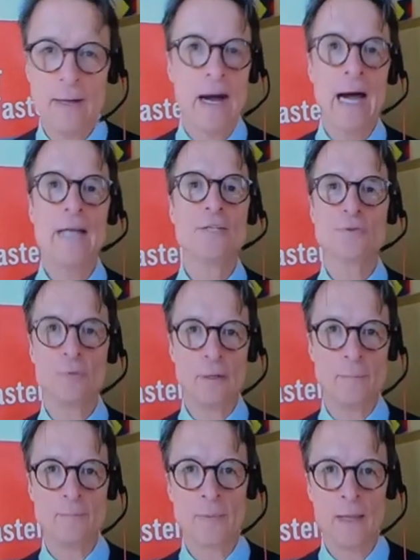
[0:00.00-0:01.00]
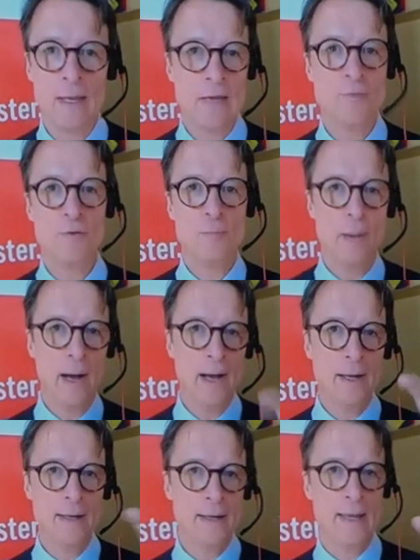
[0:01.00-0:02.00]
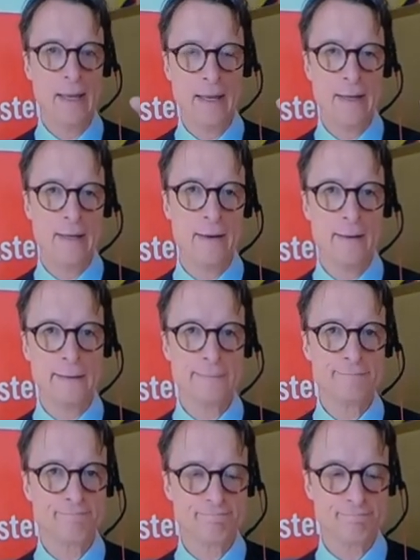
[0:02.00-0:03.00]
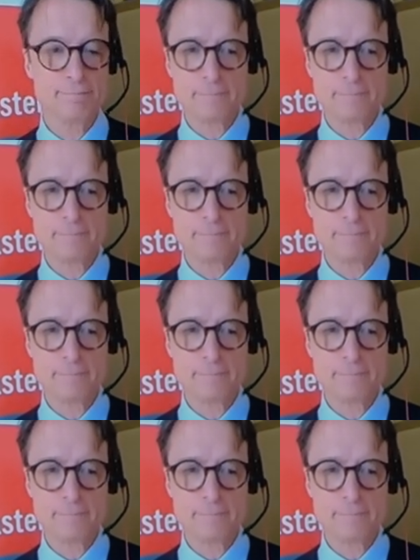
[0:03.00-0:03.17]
ice cream if you buy a um,